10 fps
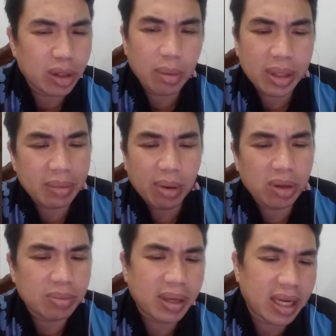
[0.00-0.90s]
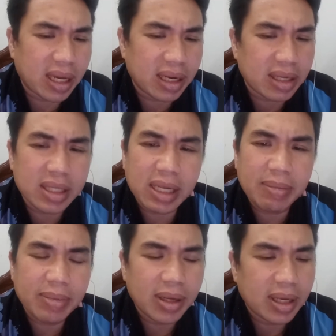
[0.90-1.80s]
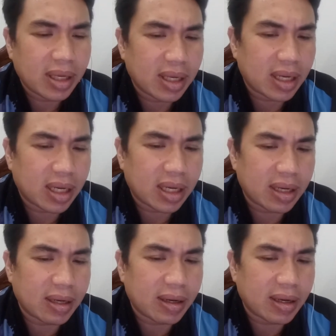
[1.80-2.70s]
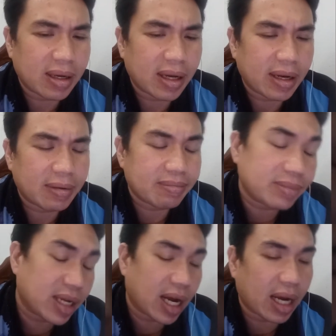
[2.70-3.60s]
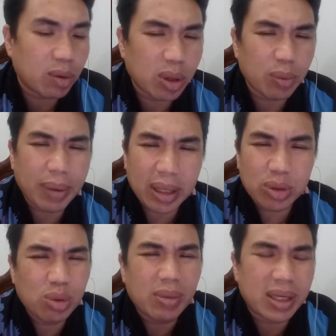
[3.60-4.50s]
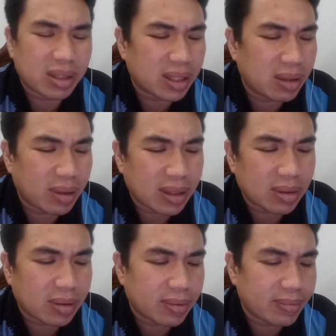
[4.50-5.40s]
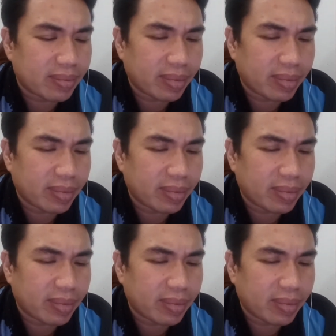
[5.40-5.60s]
Nobody borrowed me the steam, and I don't want to pay too much anyway. So